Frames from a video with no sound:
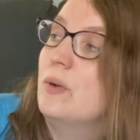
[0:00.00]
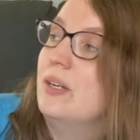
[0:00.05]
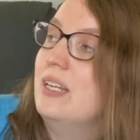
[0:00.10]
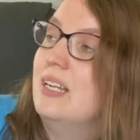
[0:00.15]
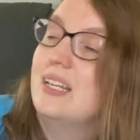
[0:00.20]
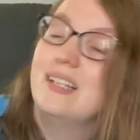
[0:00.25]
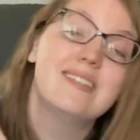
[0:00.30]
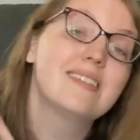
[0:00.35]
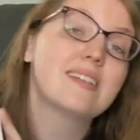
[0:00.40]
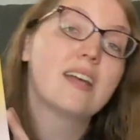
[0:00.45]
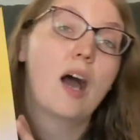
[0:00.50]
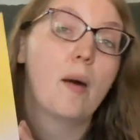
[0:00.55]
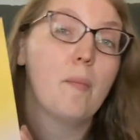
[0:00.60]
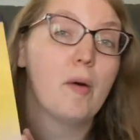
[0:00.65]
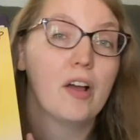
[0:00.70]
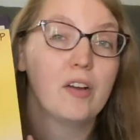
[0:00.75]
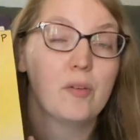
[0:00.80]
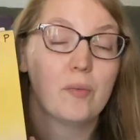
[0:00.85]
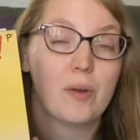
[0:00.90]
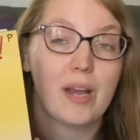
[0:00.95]
one is Come
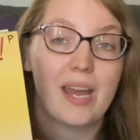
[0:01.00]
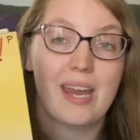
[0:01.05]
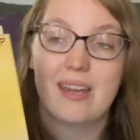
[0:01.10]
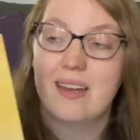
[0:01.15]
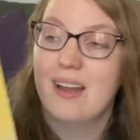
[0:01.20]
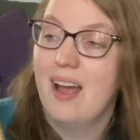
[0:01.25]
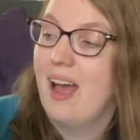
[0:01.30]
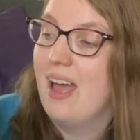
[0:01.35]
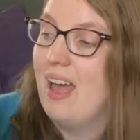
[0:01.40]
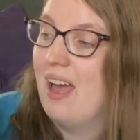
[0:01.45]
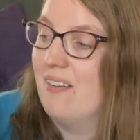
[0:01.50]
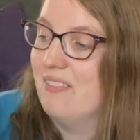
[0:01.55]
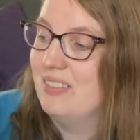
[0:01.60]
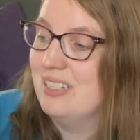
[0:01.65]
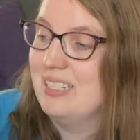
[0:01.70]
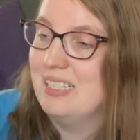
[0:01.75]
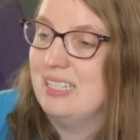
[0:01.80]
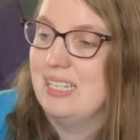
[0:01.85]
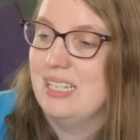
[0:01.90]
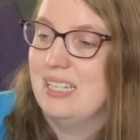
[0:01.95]
On Rain. I
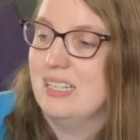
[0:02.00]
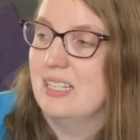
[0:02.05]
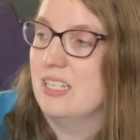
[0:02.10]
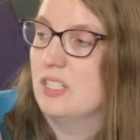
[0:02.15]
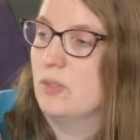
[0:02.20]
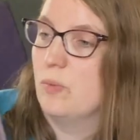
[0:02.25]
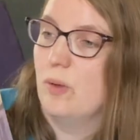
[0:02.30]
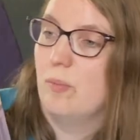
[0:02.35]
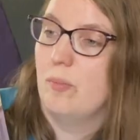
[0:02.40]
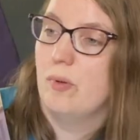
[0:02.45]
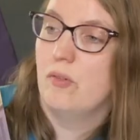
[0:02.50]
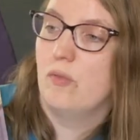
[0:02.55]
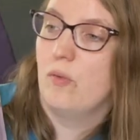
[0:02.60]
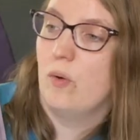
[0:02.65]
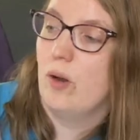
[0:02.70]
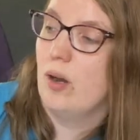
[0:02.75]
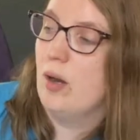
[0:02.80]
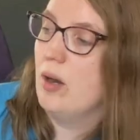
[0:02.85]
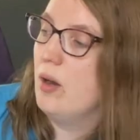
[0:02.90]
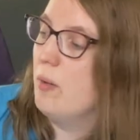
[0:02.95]
haven't seen this one
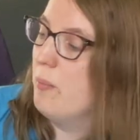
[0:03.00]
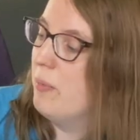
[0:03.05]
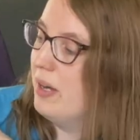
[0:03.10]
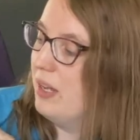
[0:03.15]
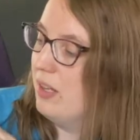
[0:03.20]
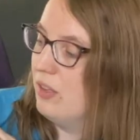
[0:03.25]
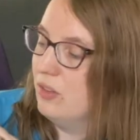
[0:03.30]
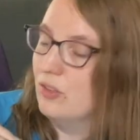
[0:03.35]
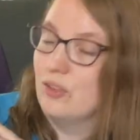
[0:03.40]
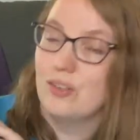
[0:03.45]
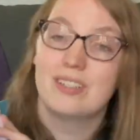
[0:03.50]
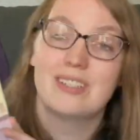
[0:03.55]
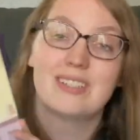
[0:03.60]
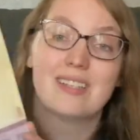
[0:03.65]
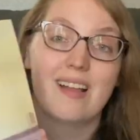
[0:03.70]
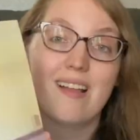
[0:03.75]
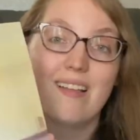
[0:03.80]
before, but it looks